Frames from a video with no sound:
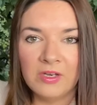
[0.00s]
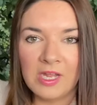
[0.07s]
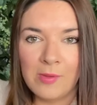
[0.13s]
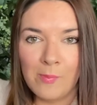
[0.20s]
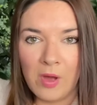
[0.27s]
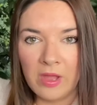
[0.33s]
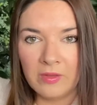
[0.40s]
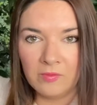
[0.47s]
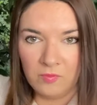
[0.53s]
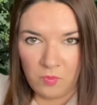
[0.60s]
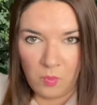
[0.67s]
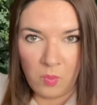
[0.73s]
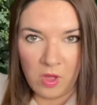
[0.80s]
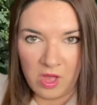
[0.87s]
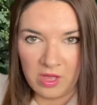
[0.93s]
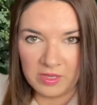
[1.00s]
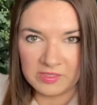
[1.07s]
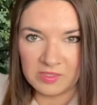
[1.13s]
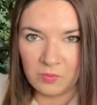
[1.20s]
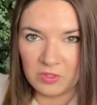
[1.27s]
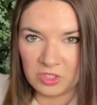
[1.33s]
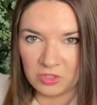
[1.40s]
It might works so
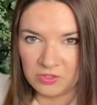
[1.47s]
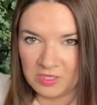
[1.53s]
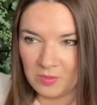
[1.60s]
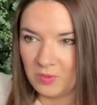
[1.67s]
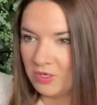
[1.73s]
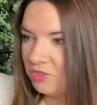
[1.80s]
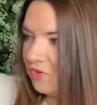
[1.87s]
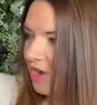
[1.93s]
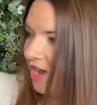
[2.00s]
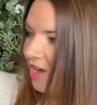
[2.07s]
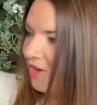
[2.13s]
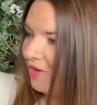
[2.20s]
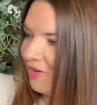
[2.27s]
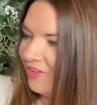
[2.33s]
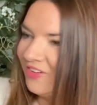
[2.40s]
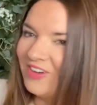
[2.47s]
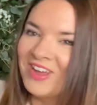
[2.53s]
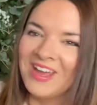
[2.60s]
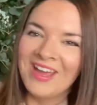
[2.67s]
we shall see when I try it oh. on.